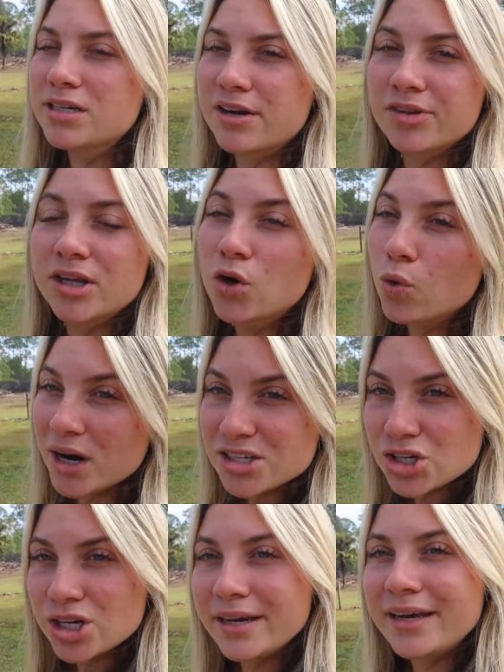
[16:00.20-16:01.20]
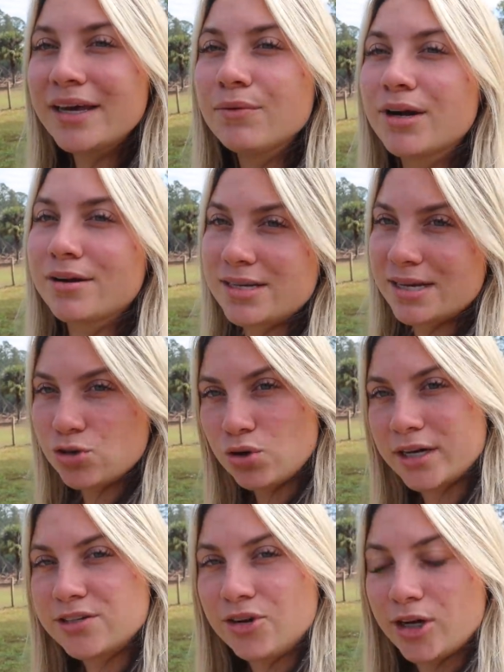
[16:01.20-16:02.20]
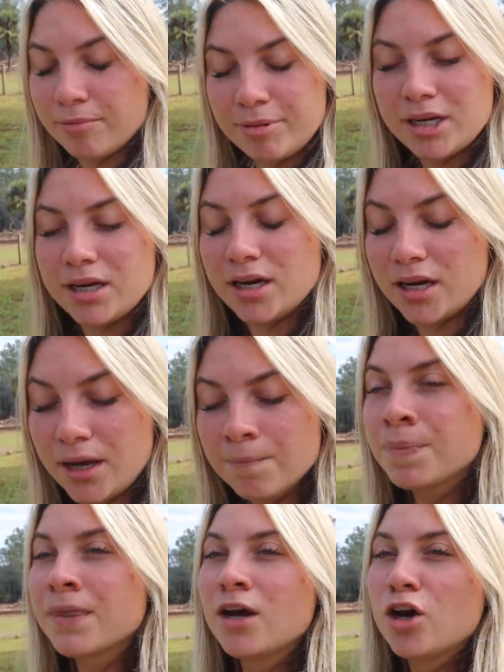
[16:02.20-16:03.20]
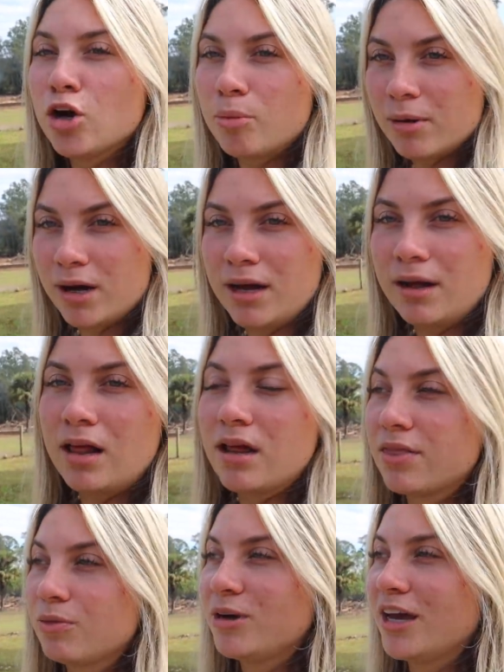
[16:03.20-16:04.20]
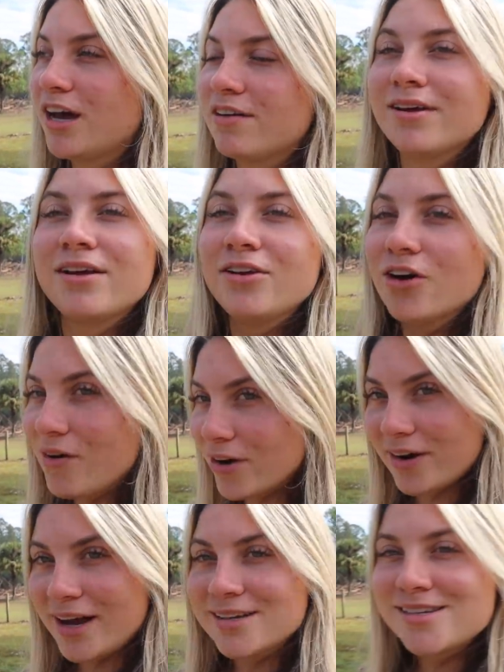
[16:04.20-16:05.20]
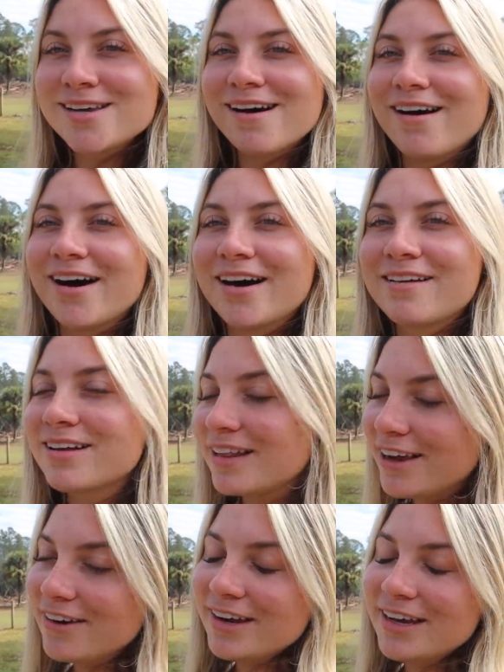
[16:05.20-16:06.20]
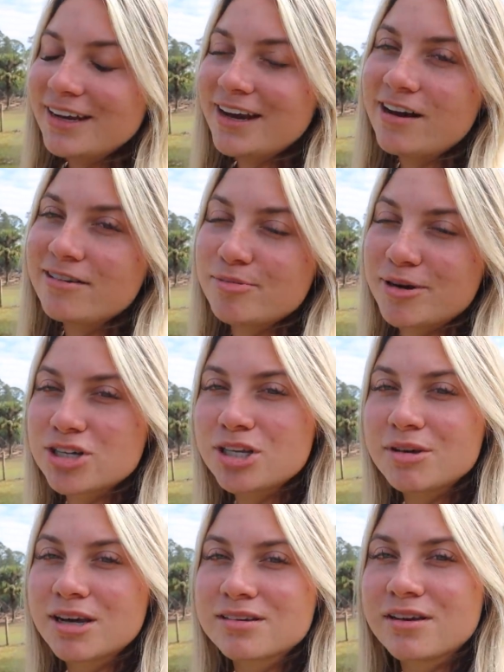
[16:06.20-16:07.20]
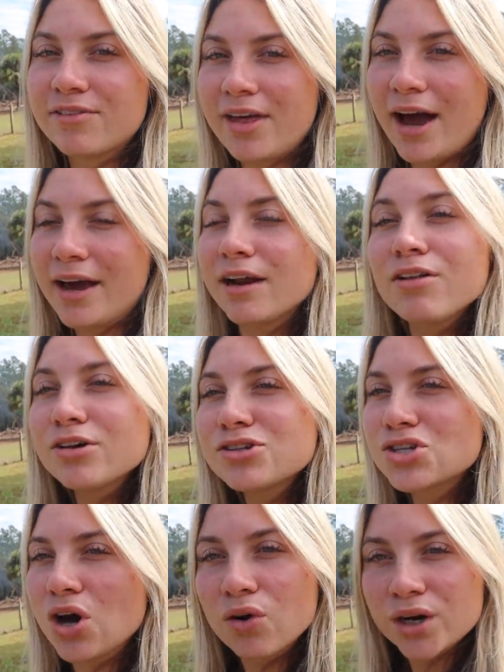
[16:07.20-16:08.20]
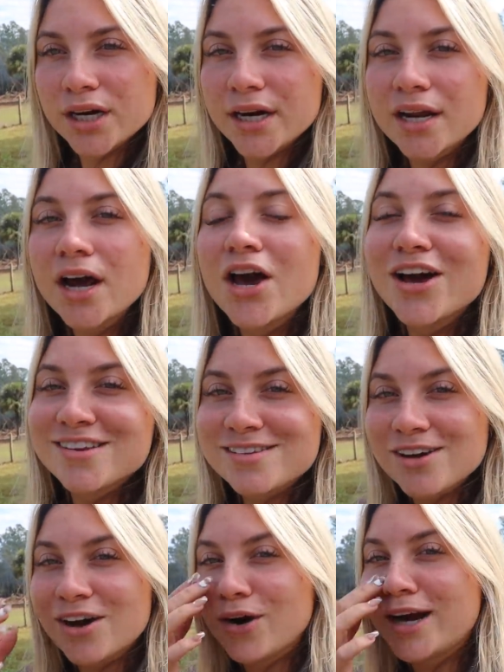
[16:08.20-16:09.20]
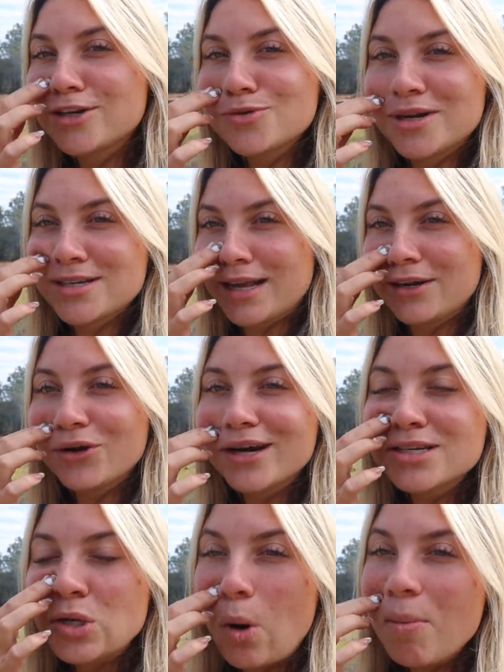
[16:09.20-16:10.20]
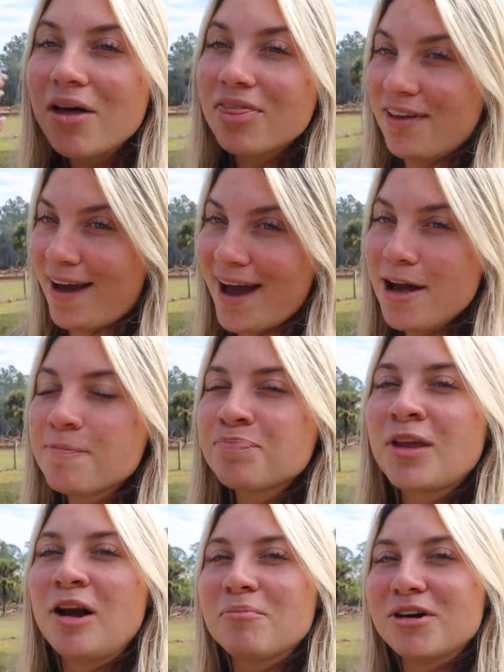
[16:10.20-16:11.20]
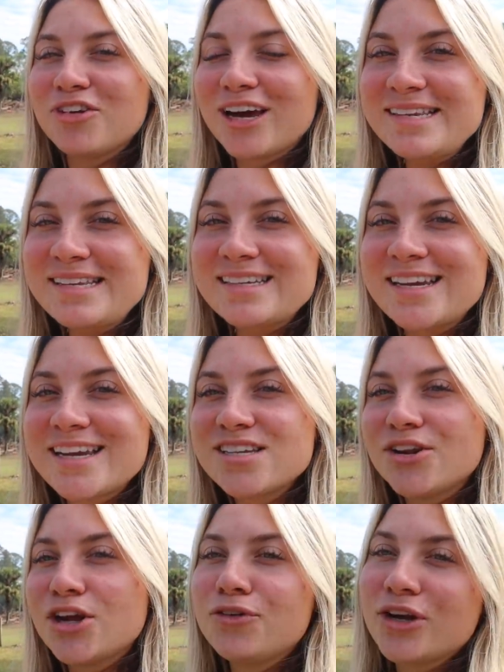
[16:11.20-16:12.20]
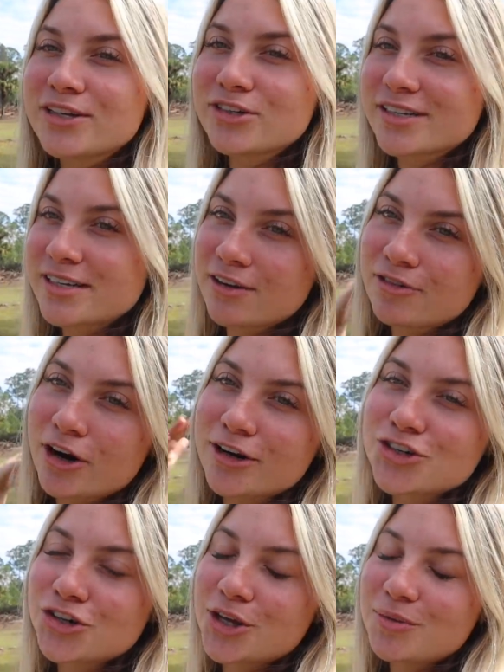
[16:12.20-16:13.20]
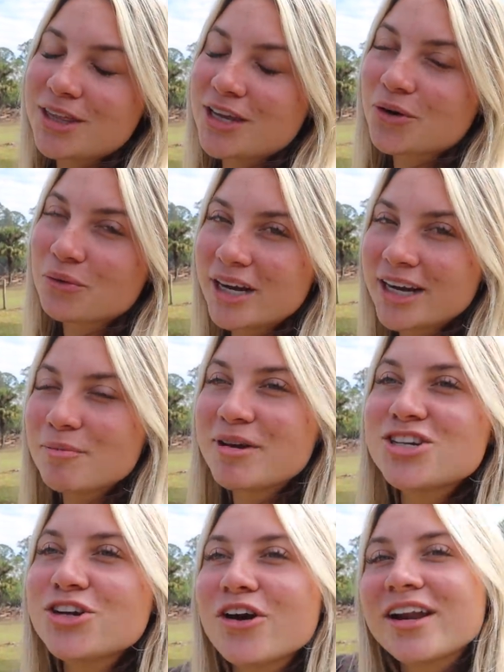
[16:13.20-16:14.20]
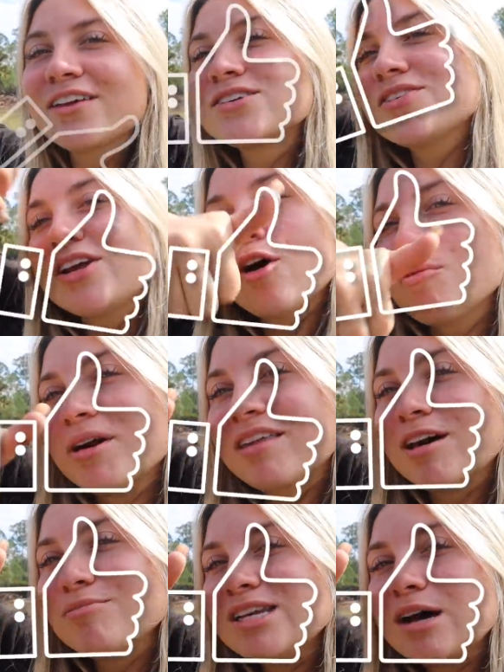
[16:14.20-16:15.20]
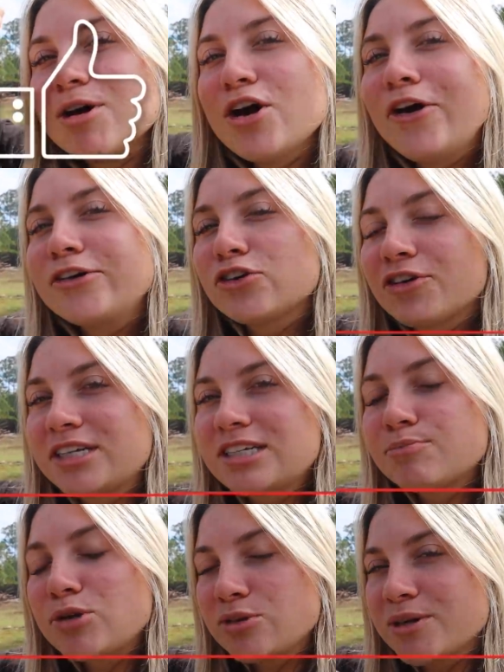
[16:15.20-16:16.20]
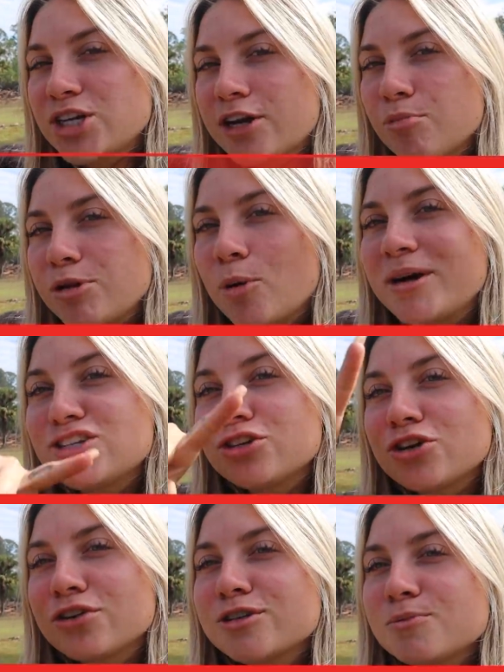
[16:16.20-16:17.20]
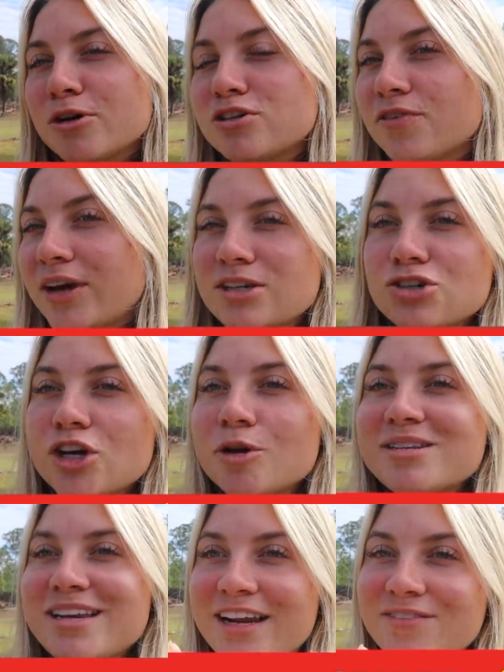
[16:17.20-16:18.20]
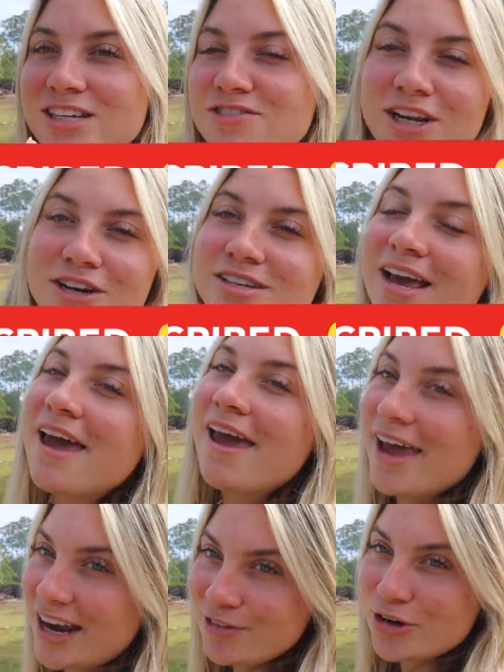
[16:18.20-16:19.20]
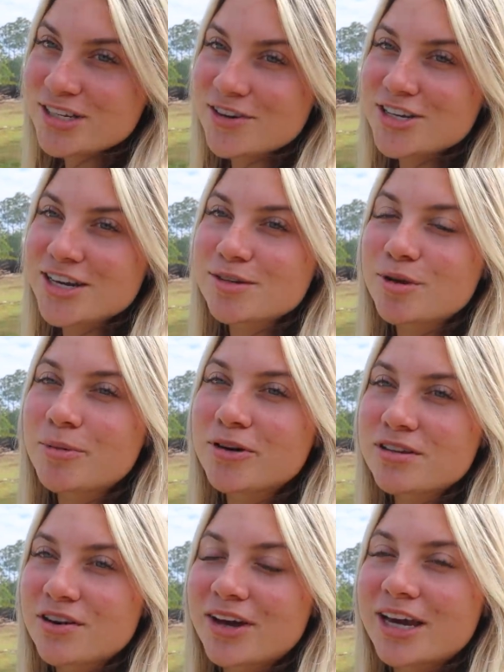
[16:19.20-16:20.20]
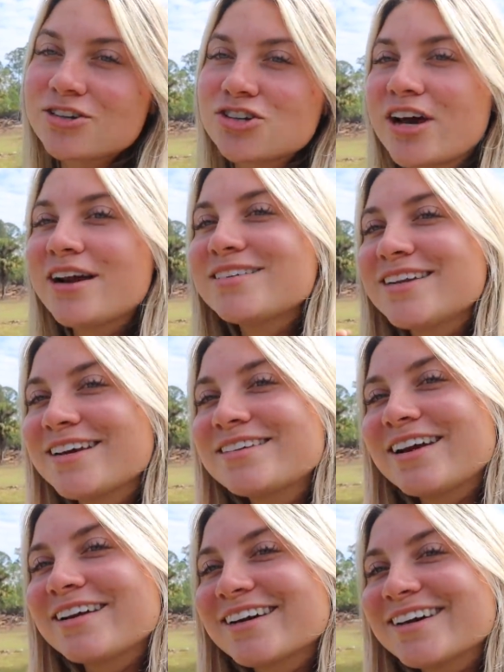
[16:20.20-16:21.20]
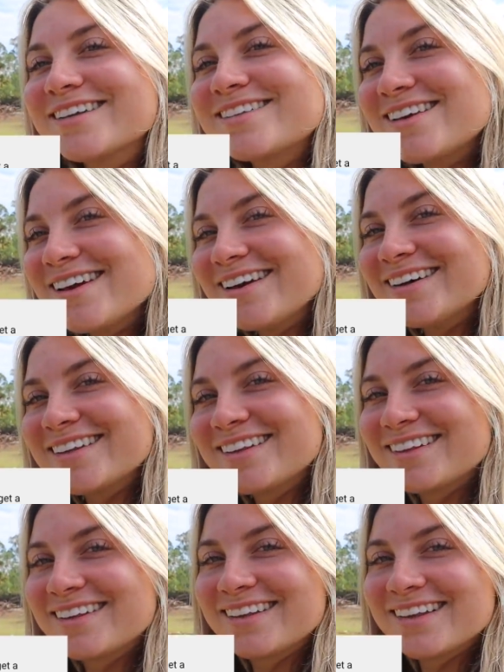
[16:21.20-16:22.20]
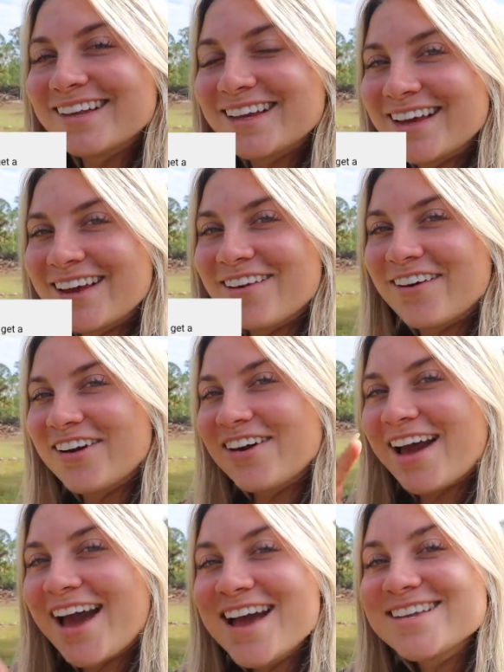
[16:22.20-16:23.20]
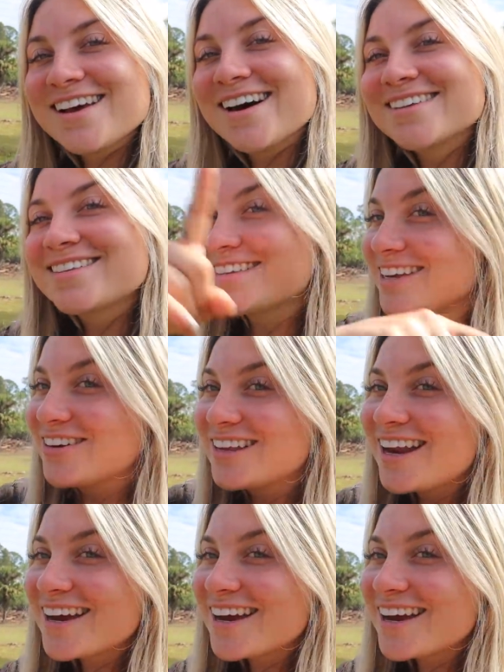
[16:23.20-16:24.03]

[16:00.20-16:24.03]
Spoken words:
definitely questioning it when I was asking you guys for your opinion on it. But we have no regrets on clearing it now, especially because of that. And it looks so good. So I just wanted to let you guys know about that. But if you guys like today's video, if you guys are excited for our journey with the arena, make sure you go ahead and give this video a big thumbs up. Don't forget to subscribe to my channel below. Make sure you turn on those post notifications so you don't miss any of these videos. And of course, have a chance to my post notification shout out today. Shout out goes to all right, you guys. I'll see you in the